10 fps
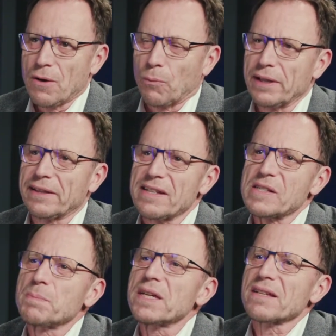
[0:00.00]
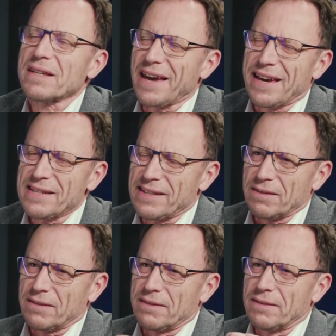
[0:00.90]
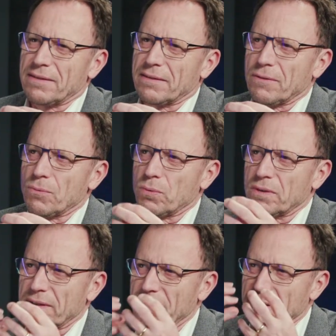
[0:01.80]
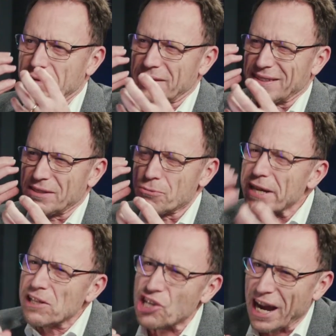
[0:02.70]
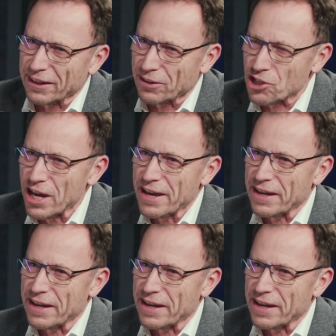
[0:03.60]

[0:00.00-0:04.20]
Will this be the case that the real challenge